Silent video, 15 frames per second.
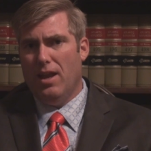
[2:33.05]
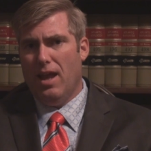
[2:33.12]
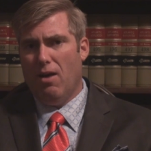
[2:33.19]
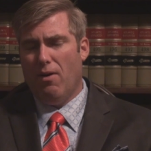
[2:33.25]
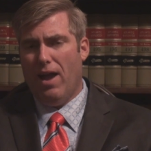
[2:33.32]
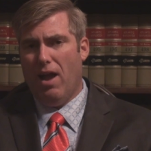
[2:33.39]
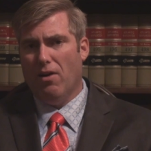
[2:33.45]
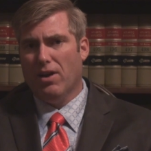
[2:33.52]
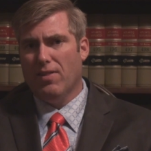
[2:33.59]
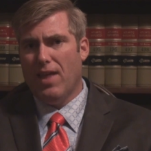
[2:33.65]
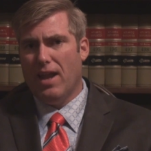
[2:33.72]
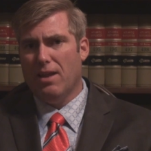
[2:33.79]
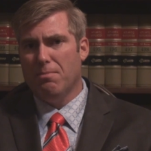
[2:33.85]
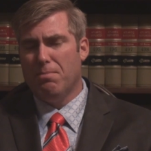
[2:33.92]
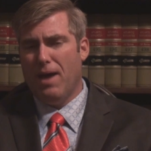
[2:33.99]
Now, how
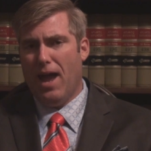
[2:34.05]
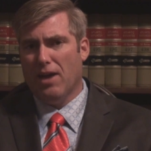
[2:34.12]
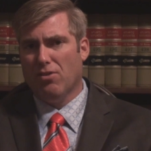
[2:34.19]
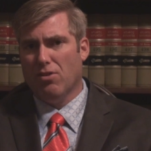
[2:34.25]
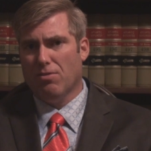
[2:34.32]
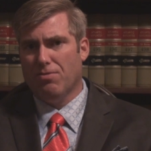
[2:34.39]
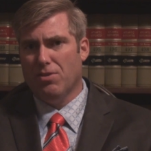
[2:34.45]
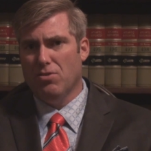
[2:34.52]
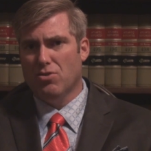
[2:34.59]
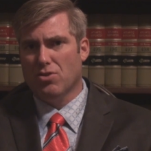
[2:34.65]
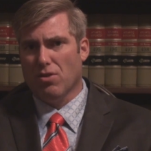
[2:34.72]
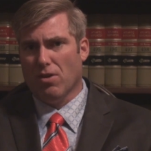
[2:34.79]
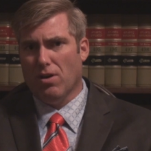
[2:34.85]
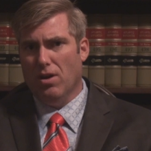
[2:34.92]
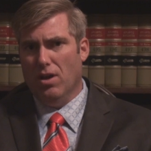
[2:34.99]
can that impact your
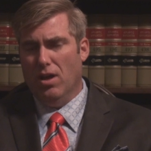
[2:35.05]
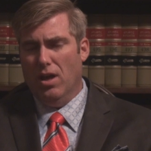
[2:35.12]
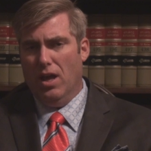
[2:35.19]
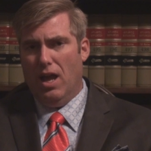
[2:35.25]
future?